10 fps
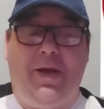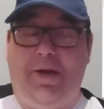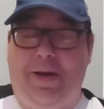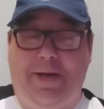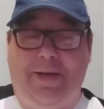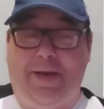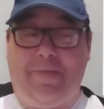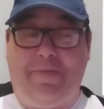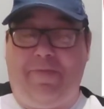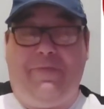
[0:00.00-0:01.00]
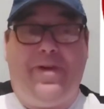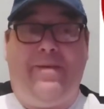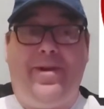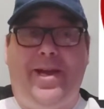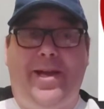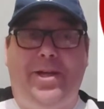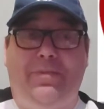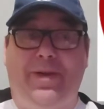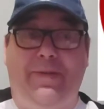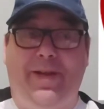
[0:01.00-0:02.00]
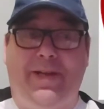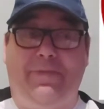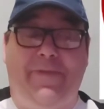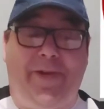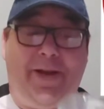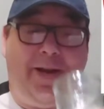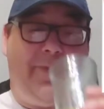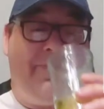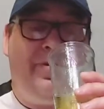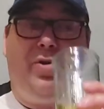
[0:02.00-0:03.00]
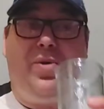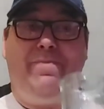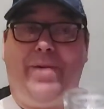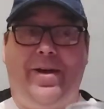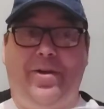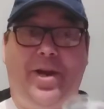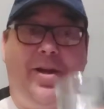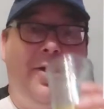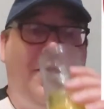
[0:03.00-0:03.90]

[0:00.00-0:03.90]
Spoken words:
Like I said, might be harsh, but that's my feeling. Not going back on it.